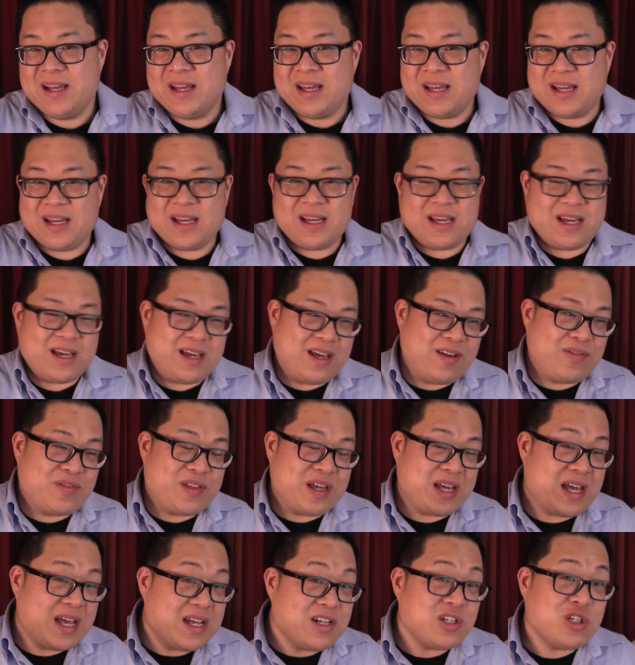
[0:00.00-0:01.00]
if
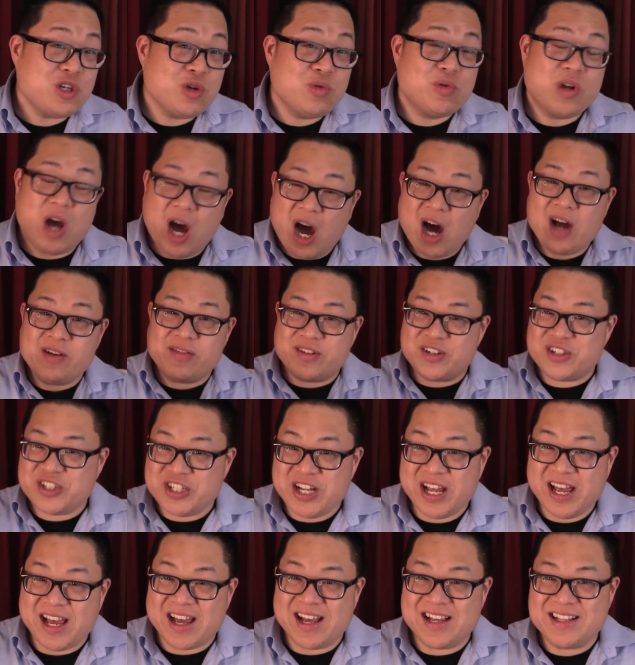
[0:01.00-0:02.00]
they issued 100
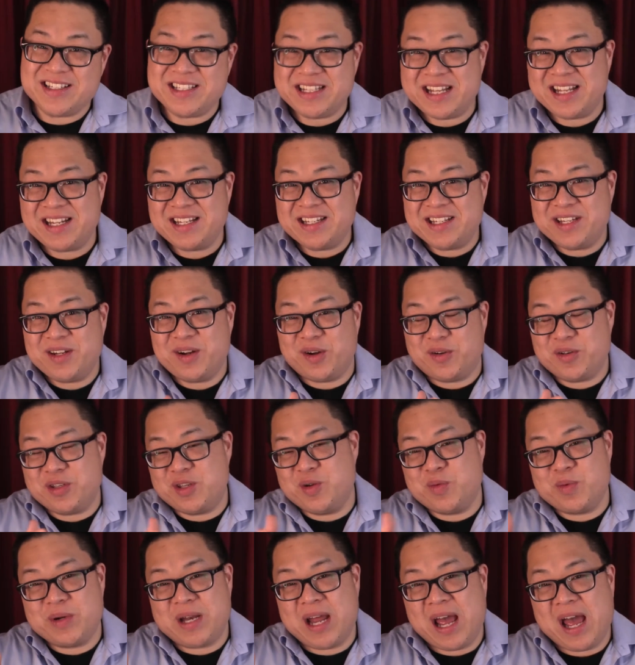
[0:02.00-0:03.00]
shares, then you
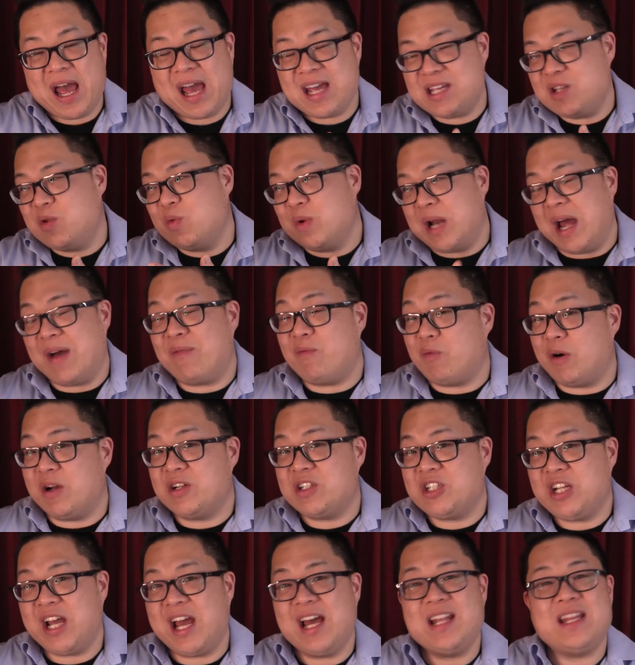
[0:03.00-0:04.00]
would have one
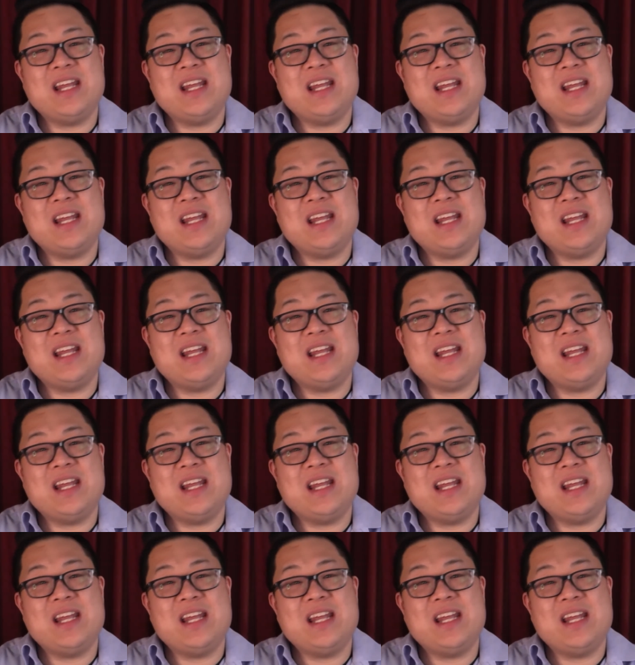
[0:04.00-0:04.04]
share,